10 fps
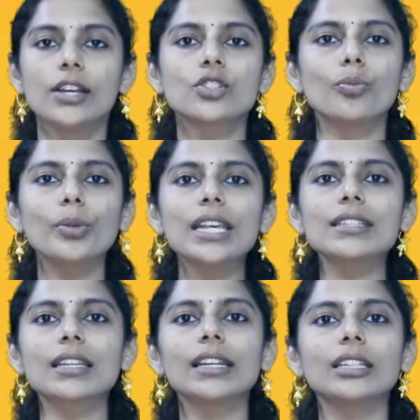So
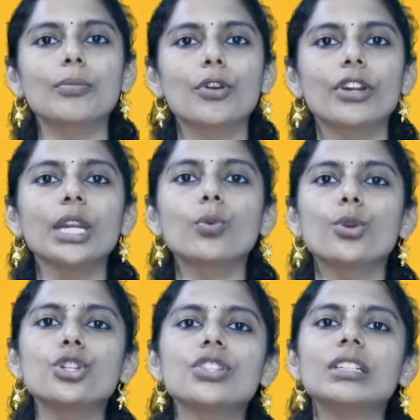please select a product
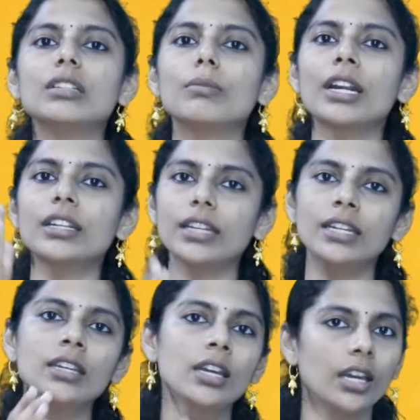which is in demand
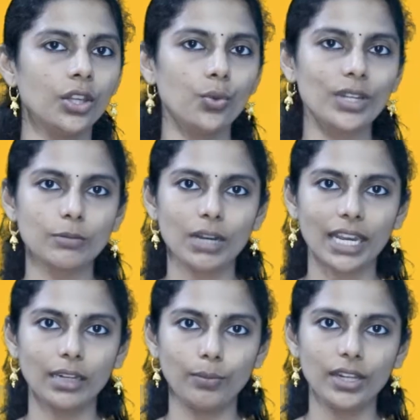in US
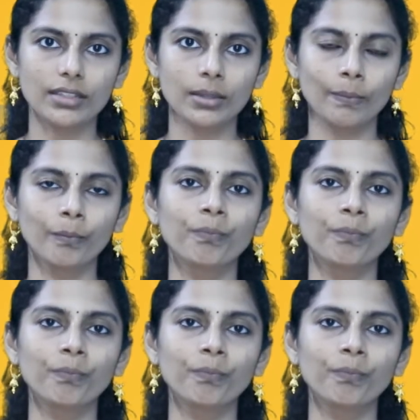marketplace.